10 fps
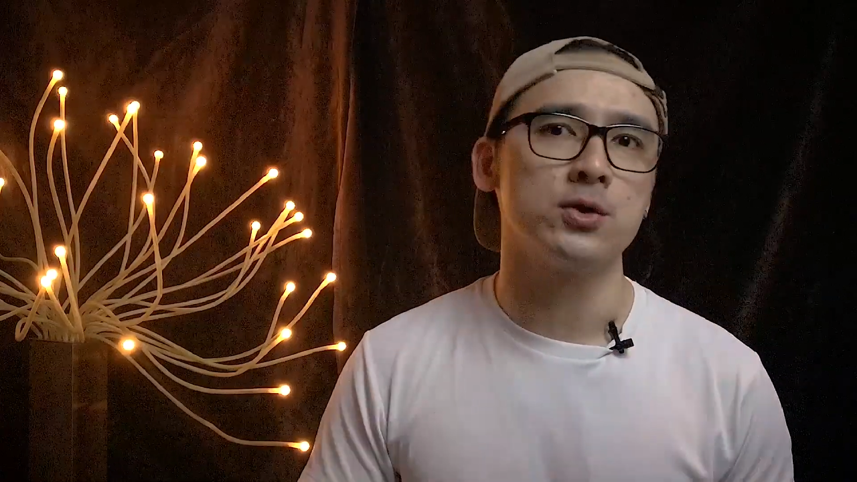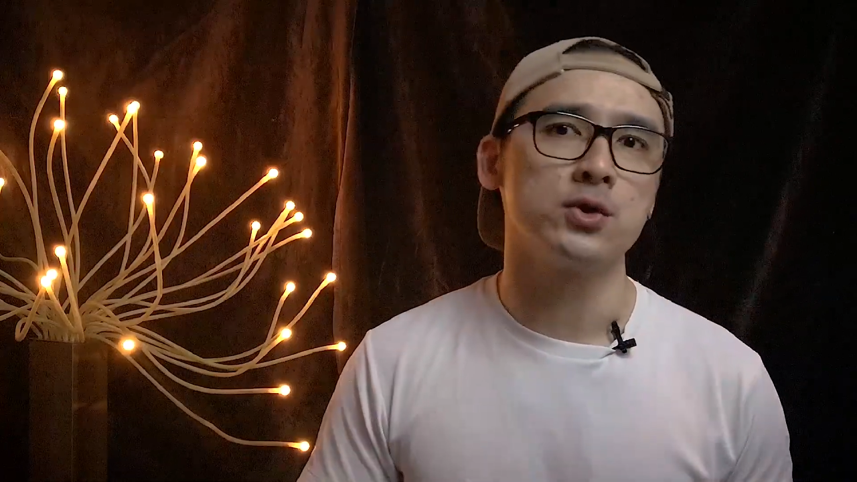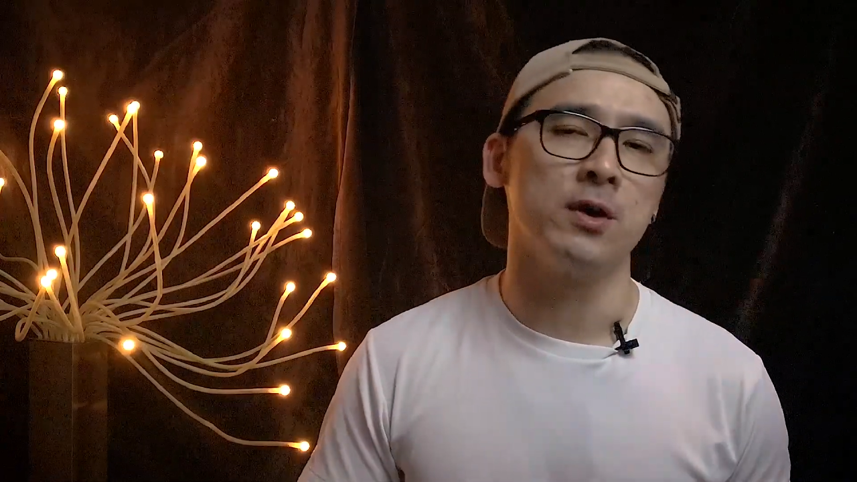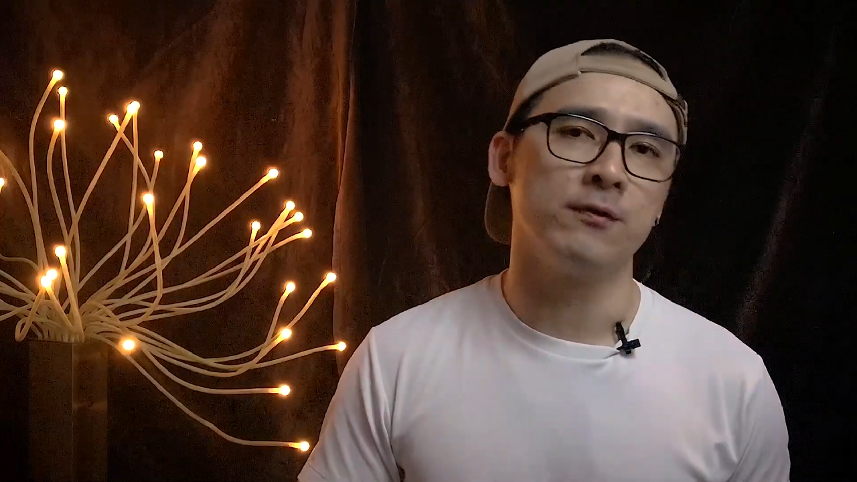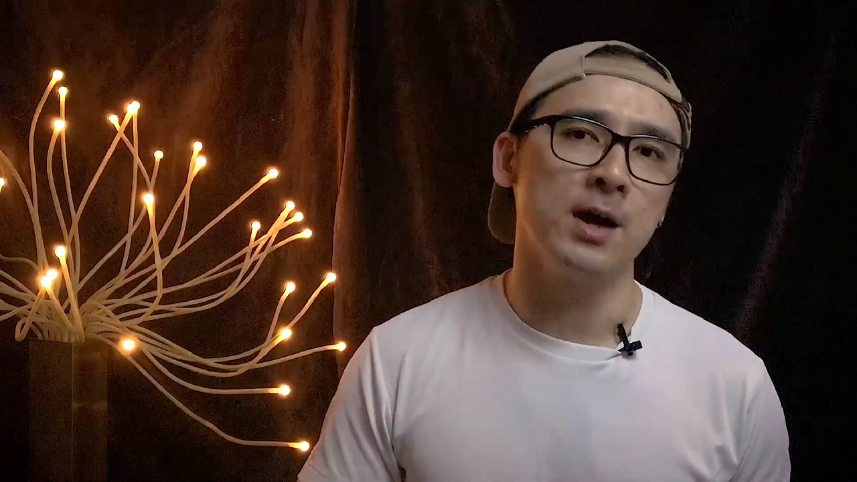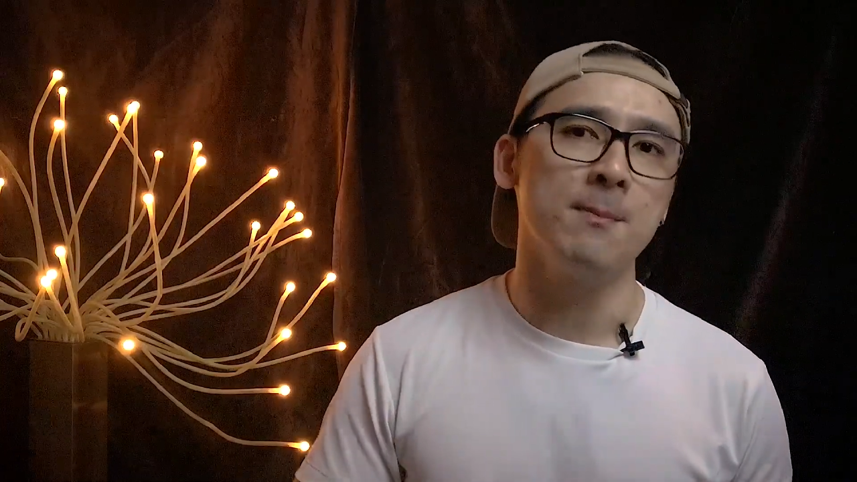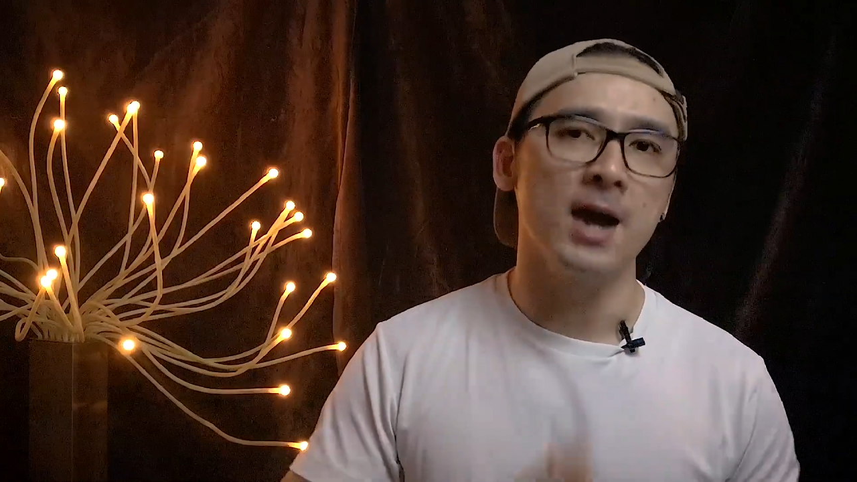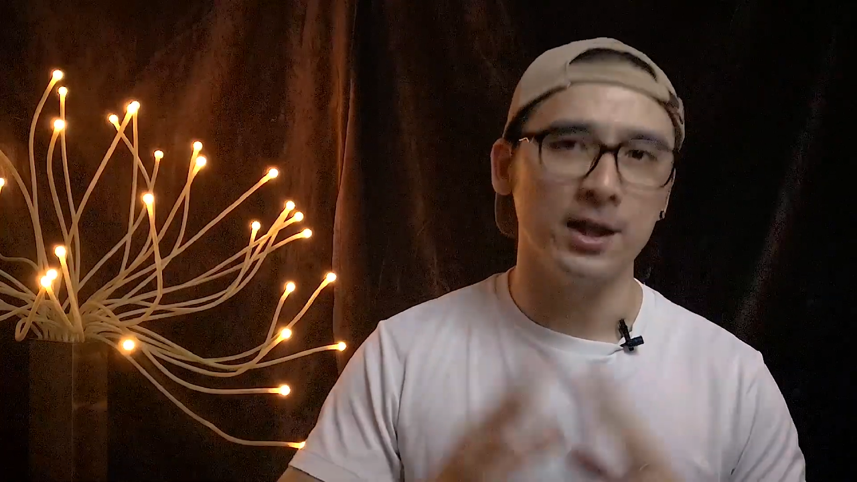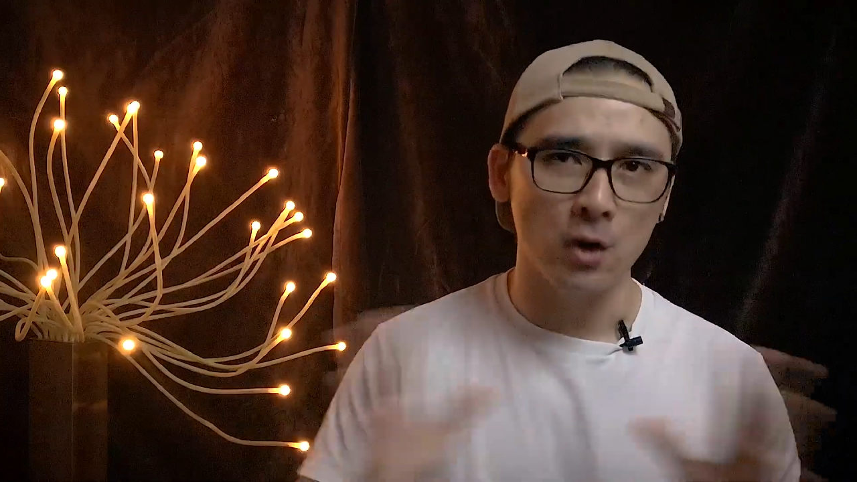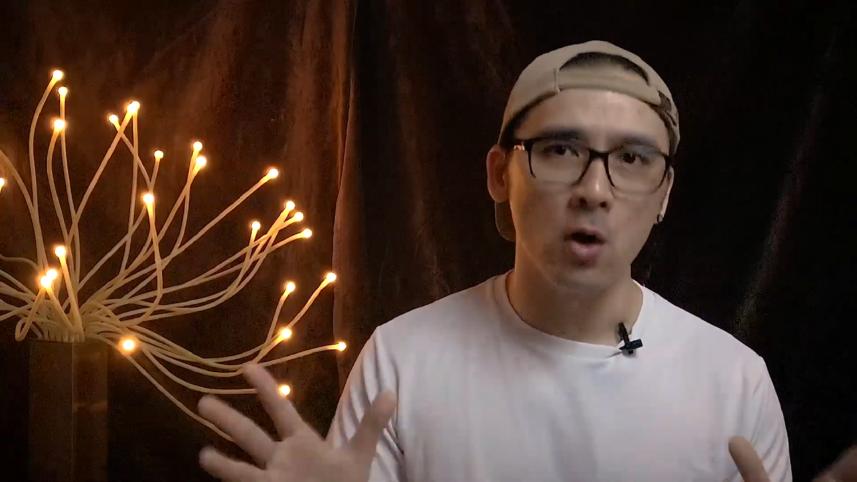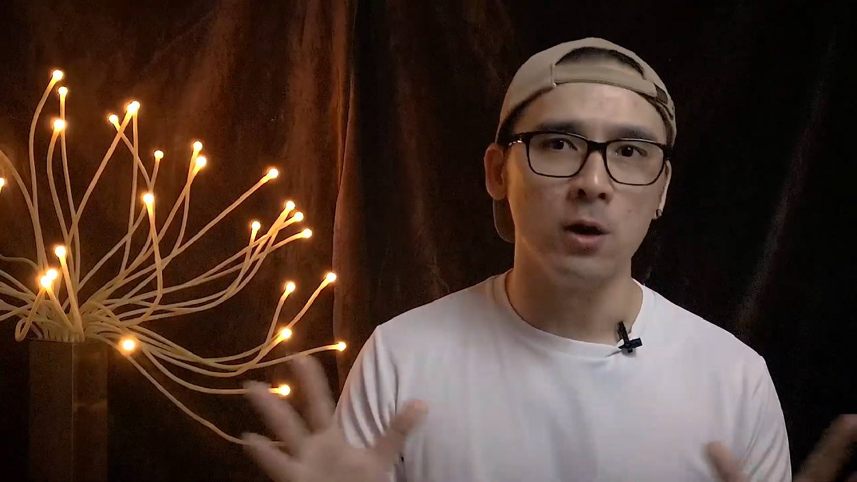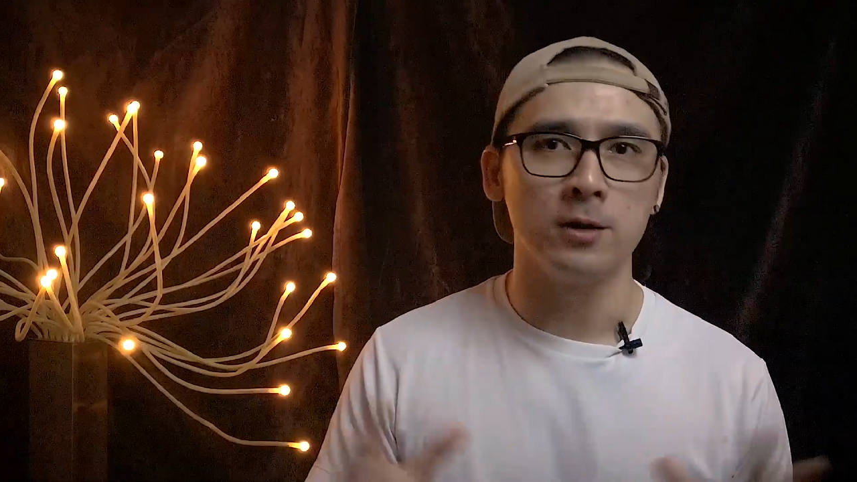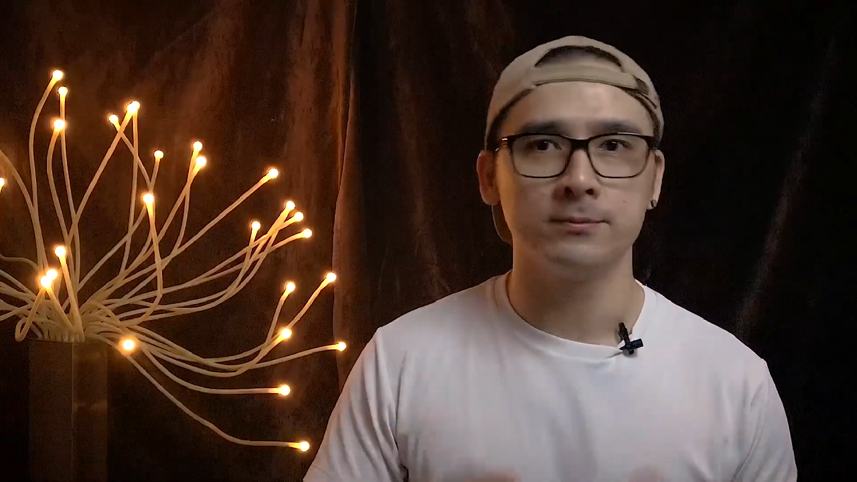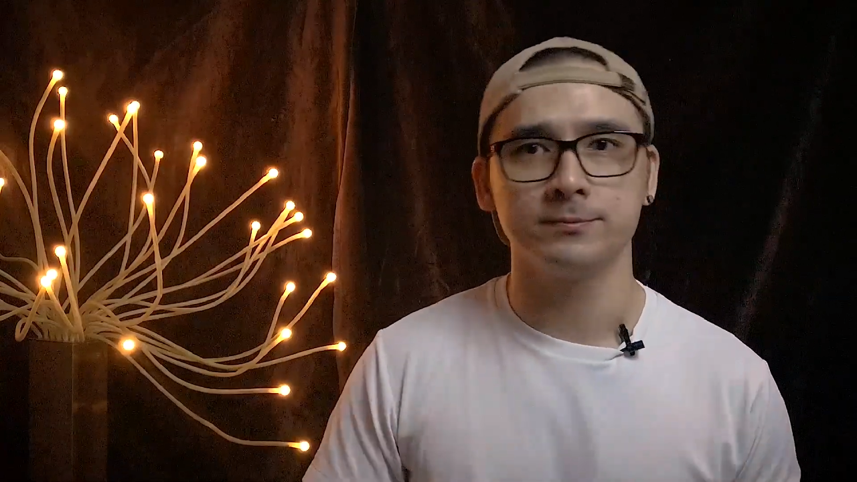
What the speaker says: control of them at all.